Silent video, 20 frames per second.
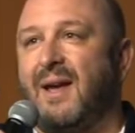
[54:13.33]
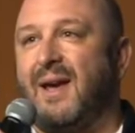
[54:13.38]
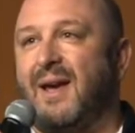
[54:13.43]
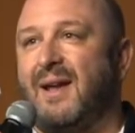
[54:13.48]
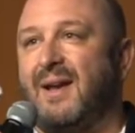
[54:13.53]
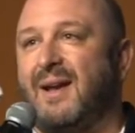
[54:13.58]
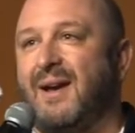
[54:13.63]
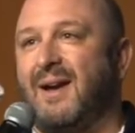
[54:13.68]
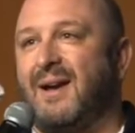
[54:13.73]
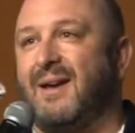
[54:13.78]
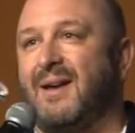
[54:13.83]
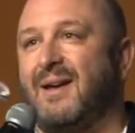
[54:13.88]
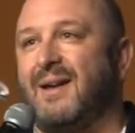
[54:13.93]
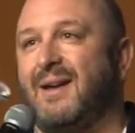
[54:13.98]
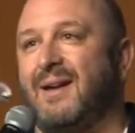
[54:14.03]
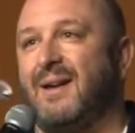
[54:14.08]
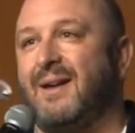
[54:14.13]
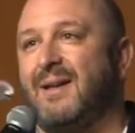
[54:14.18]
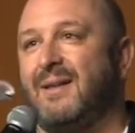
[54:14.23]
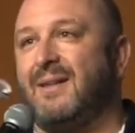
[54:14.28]
And
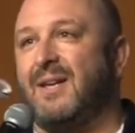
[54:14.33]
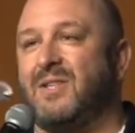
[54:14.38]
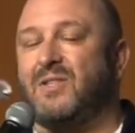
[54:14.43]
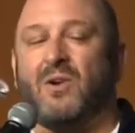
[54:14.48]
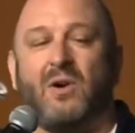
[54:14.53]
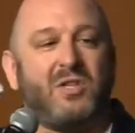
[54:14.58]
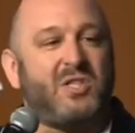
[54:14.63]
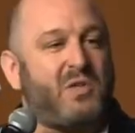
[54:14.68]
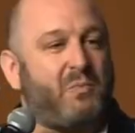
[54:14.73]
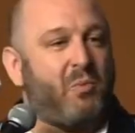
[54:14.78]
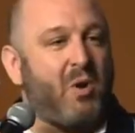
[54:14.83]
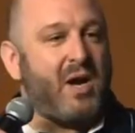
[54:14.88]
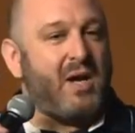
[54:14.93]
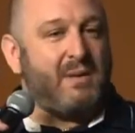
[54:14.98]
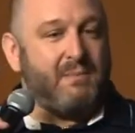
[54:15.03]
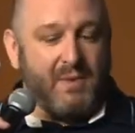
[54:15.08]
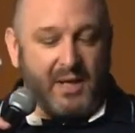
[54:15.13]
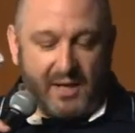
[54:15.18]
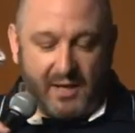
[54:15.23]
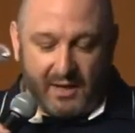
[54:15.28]
they start
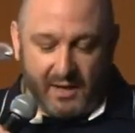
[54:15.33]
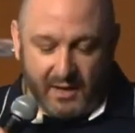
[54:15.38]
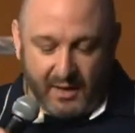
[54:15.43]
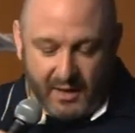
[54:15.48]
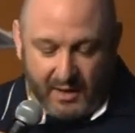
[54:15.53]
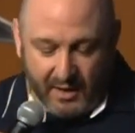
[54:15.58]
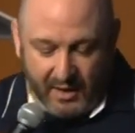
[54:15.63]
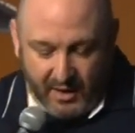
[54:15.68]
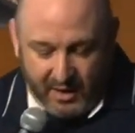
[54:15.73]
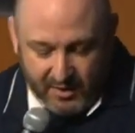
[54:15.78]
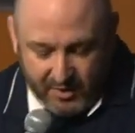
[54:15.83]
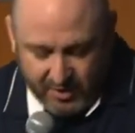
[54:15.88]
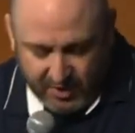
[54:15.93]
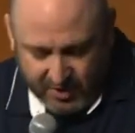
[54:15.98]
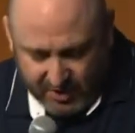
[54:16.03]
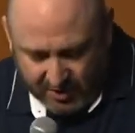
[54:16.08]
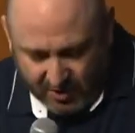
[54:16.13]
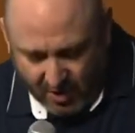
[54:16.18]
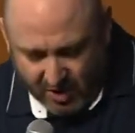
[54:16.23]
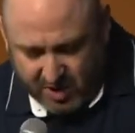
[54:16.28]
spraying me. So
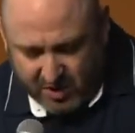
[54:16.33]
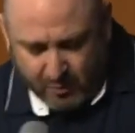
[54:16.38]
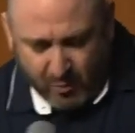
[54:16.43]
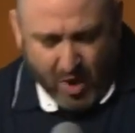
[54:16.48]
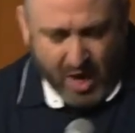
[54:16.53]
she starts